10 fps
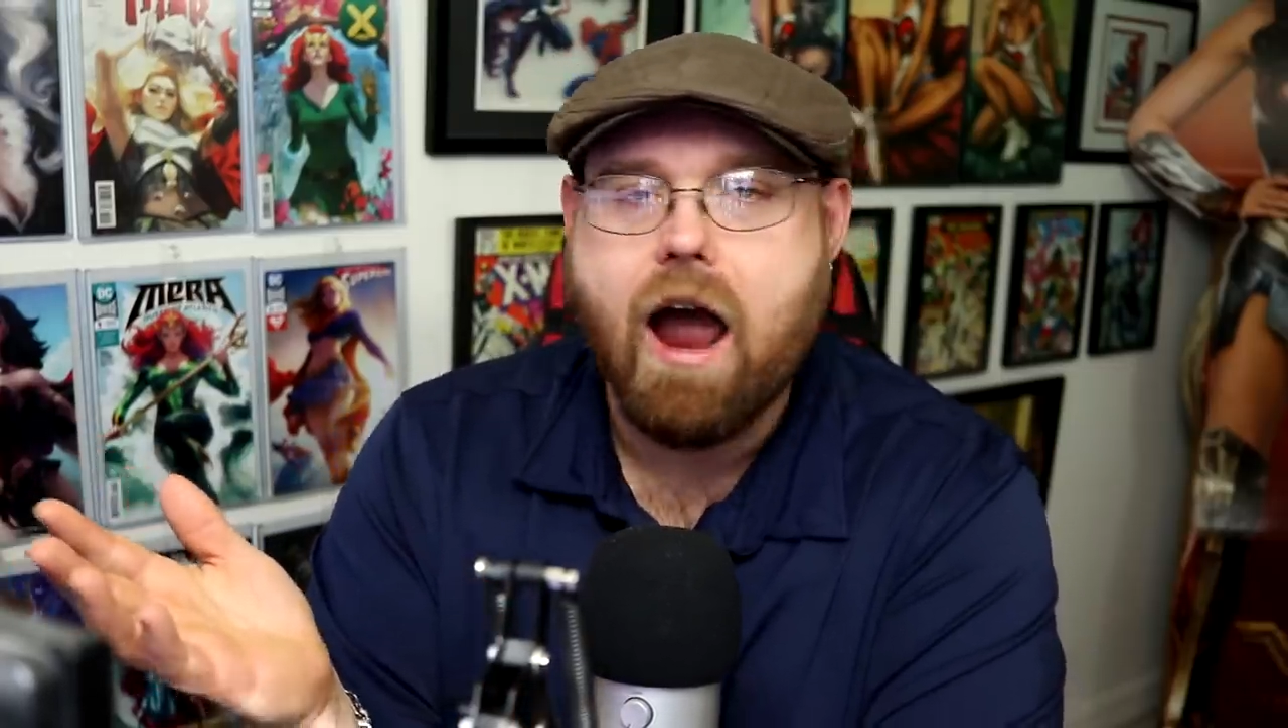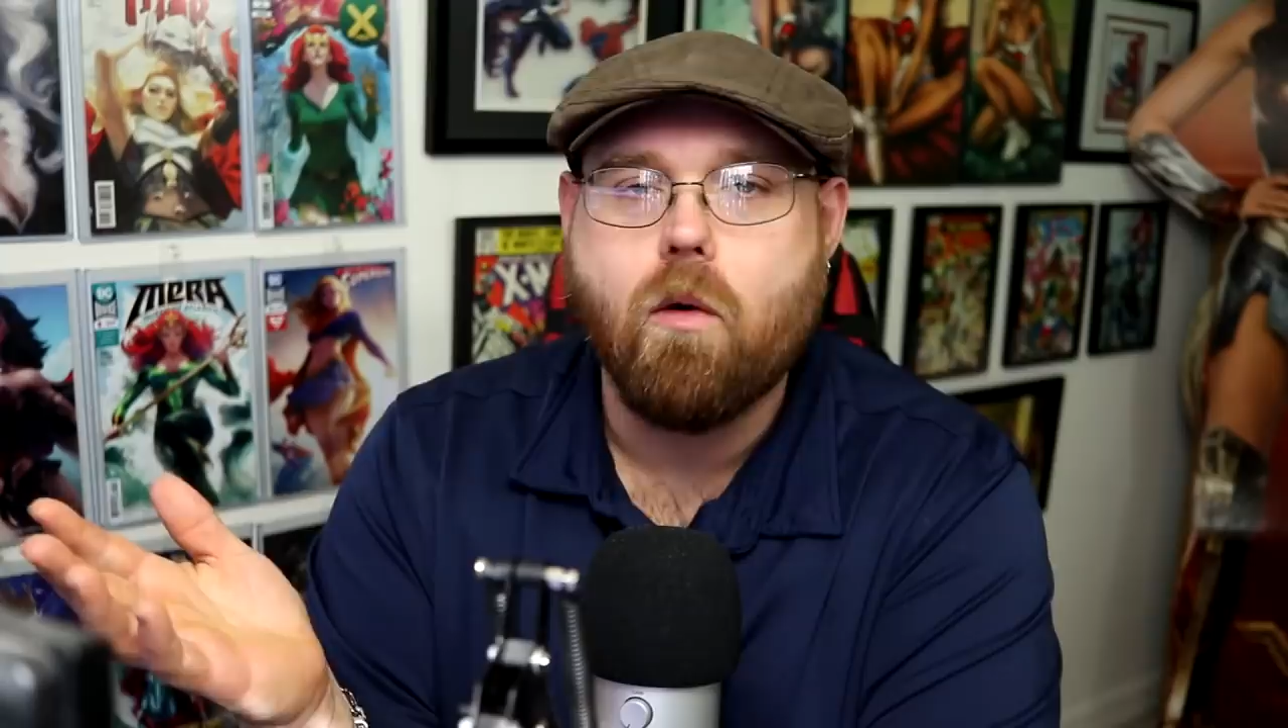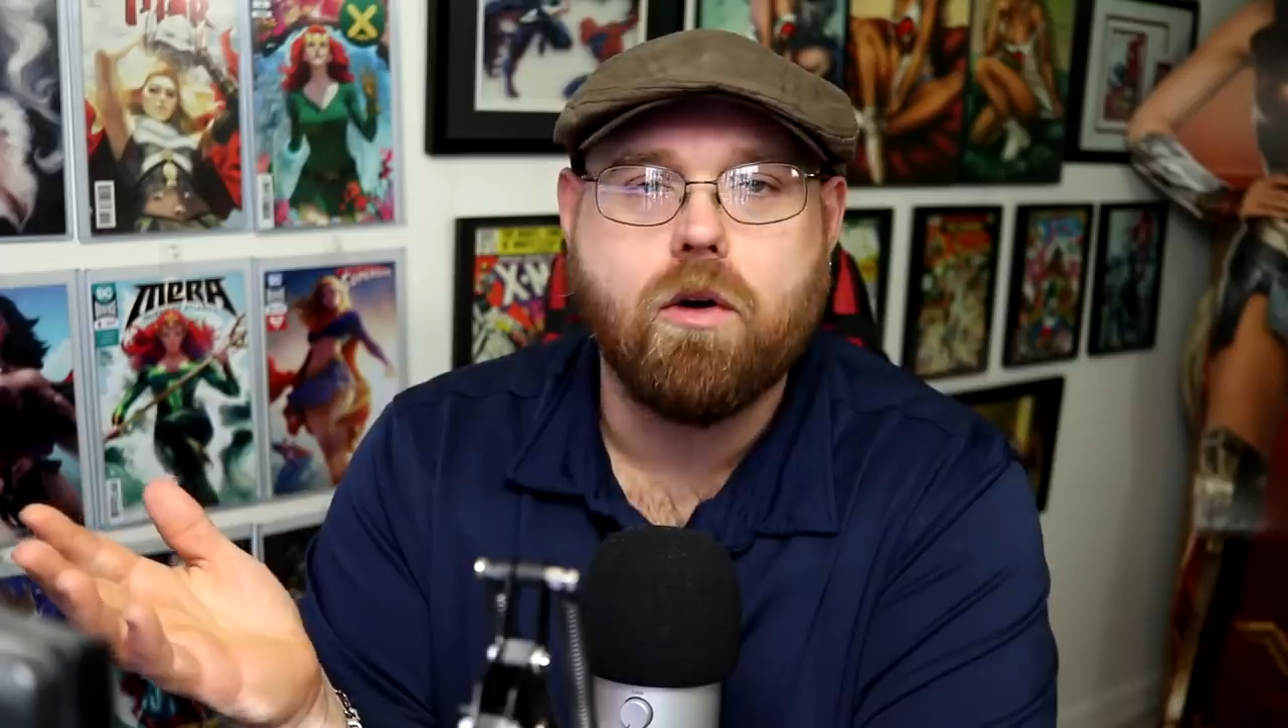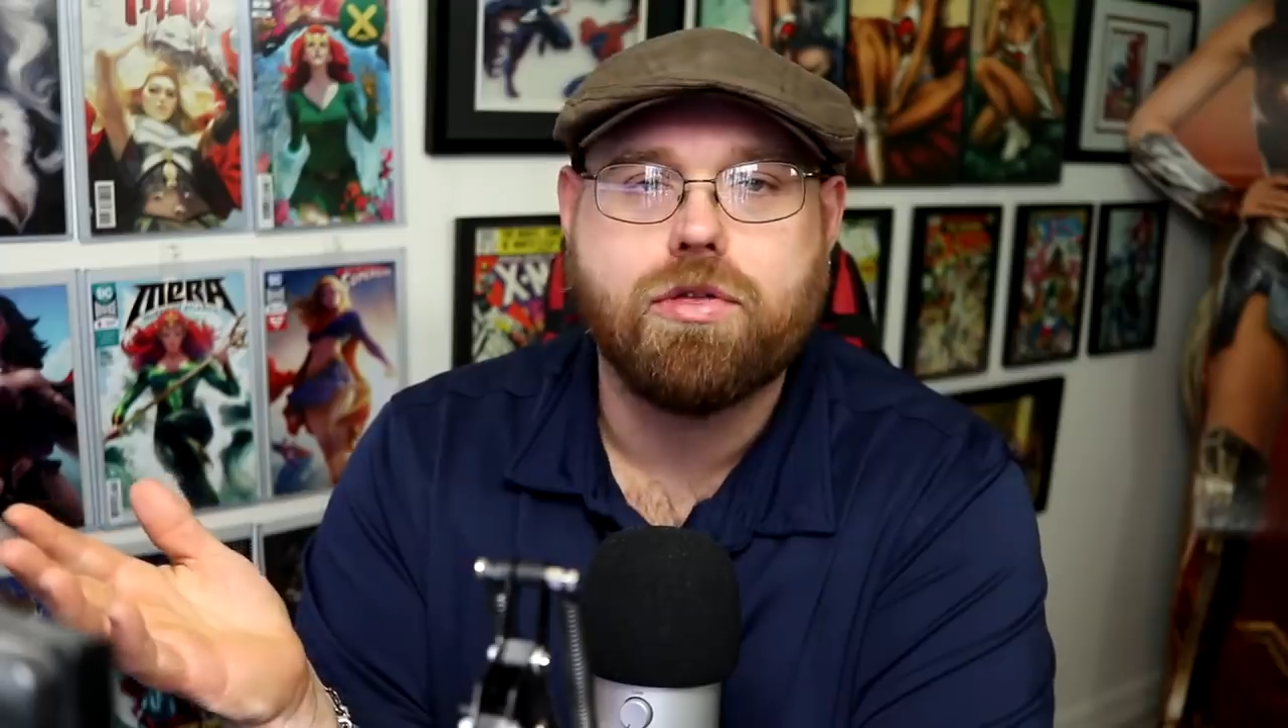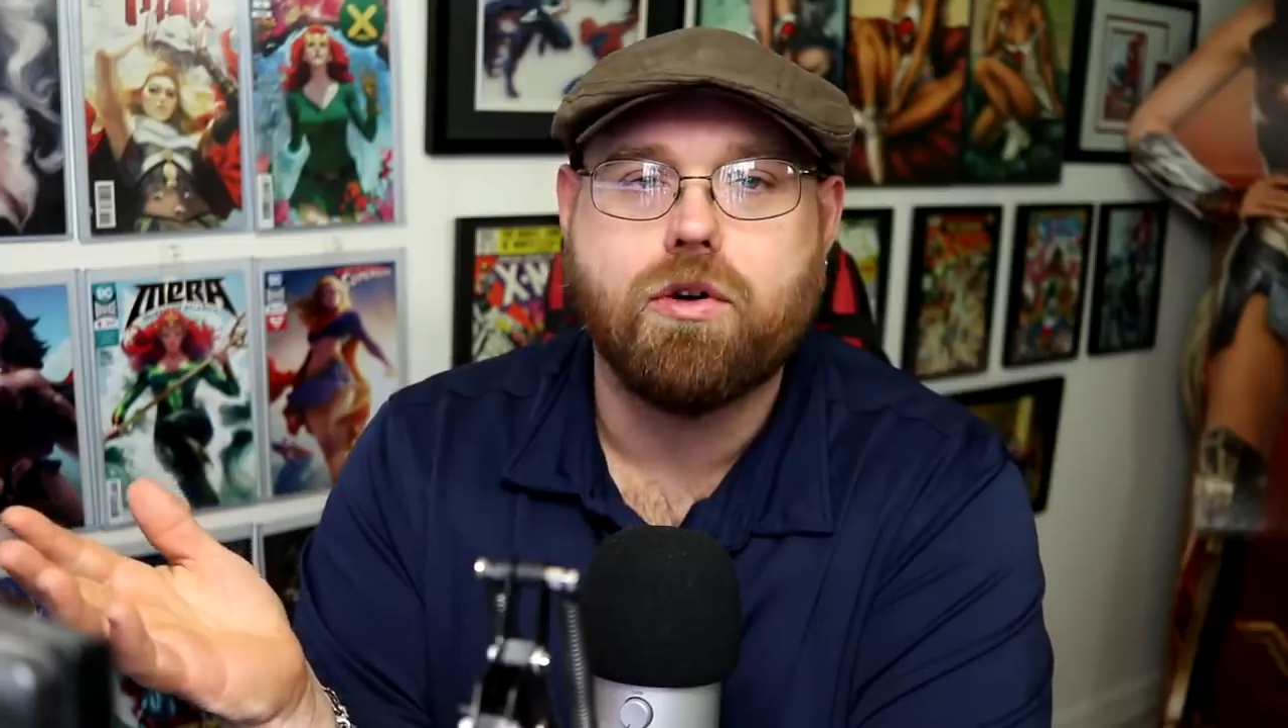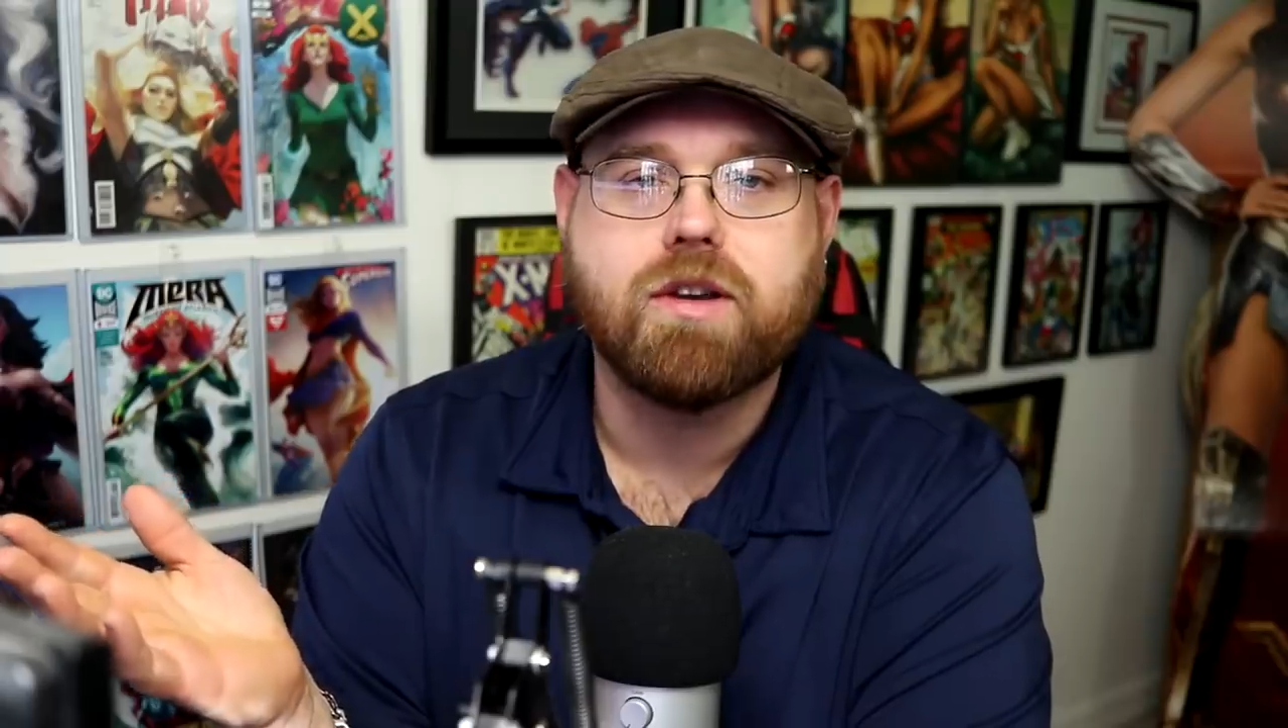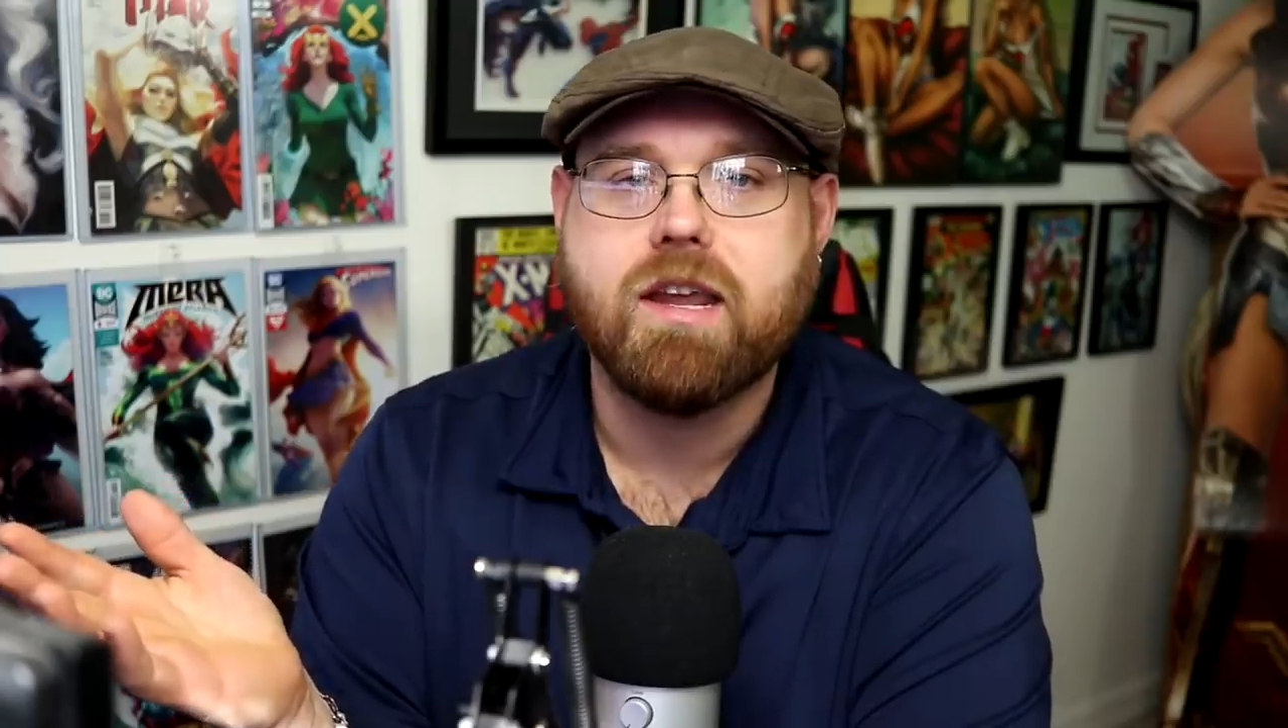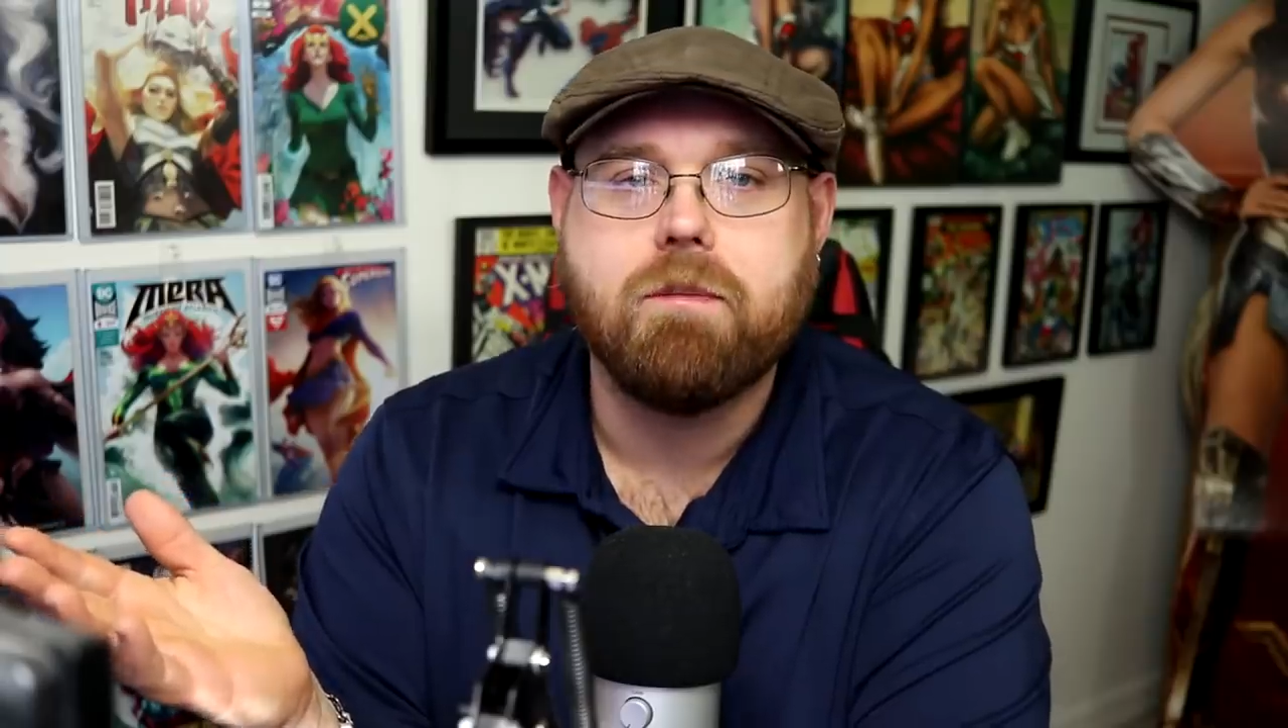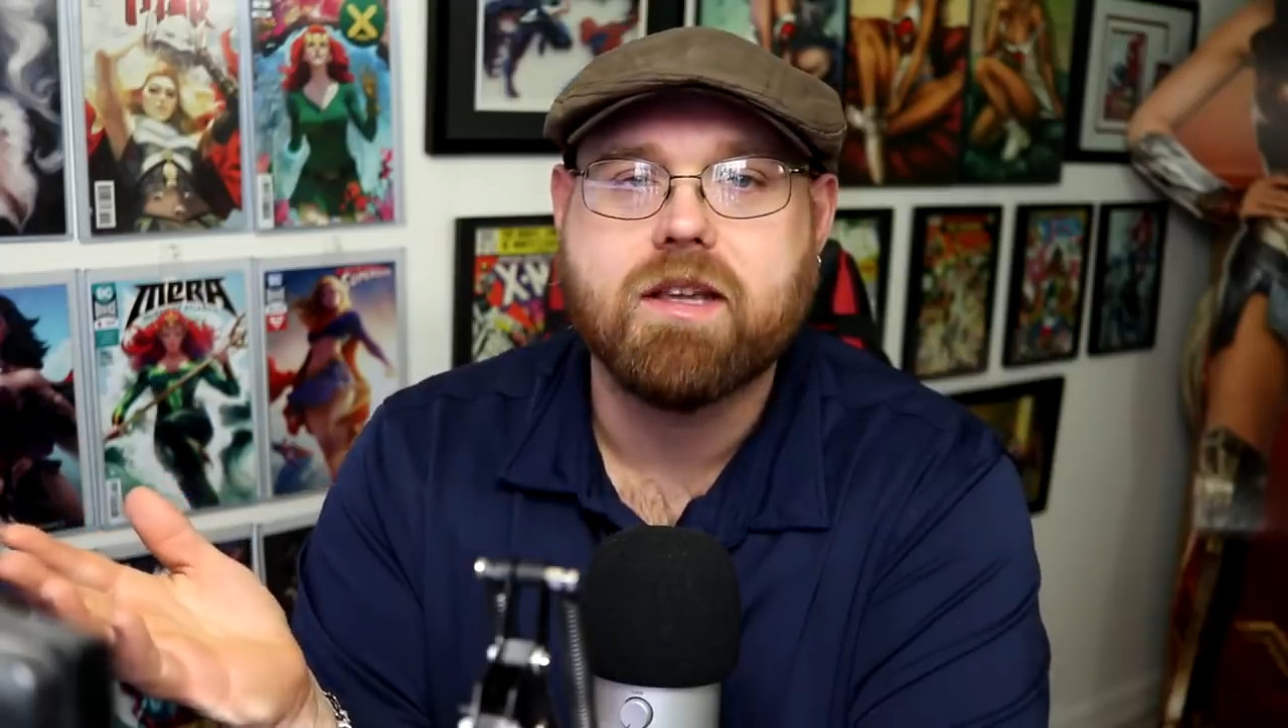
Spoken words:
hour and 13